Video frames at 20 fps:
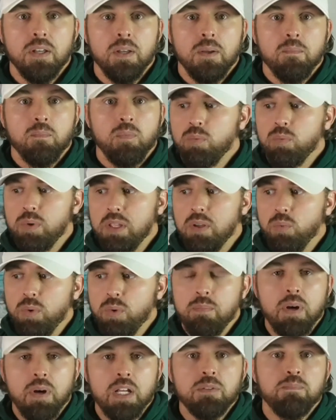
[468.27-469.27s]
right? We
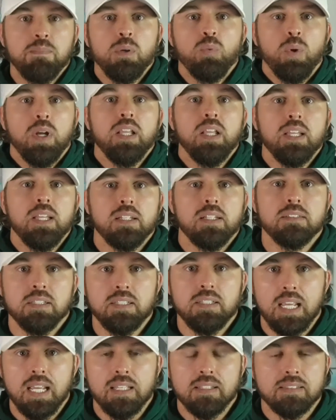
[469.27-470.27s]
must be willing to
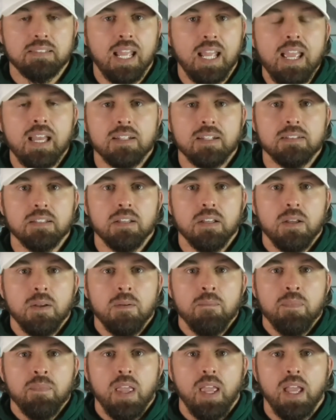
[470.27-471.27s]
take a stand.
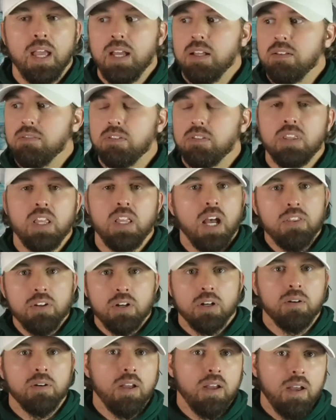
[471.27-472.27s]
And the
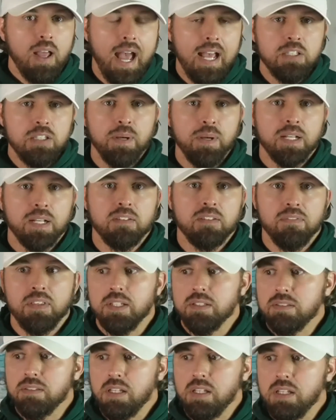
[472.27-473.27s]
other aspect of
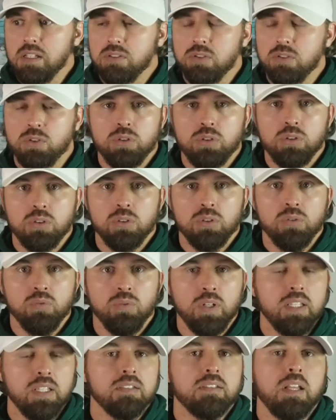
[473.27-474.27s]
this is to
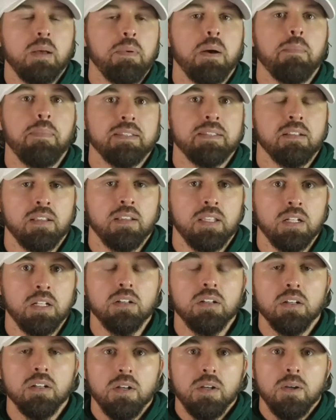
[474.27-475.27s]
really step up as a
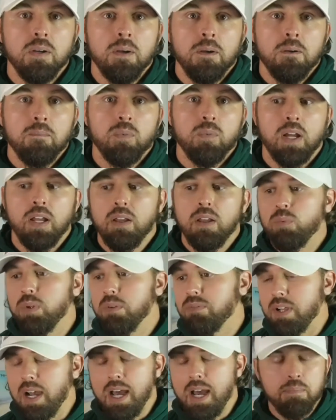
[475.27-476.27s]
leader, right?
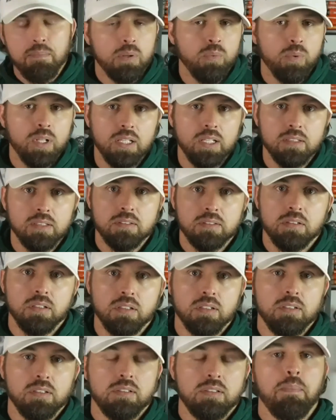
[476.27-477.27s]
We've got to be willing
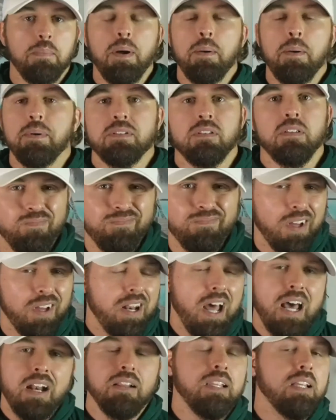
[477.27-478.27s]
to step up as a leader,
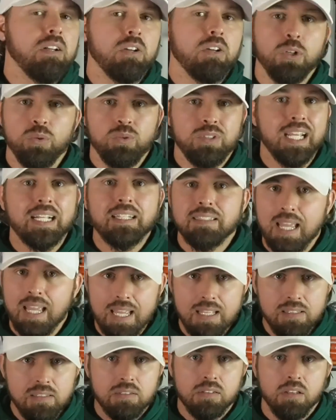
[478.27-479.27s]
not a leader who
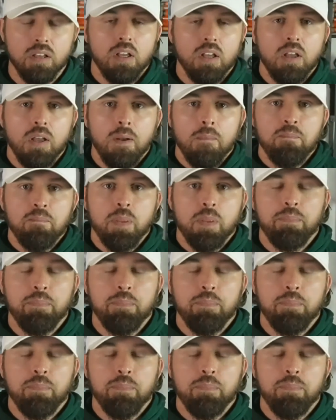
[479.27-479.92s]
dictates, but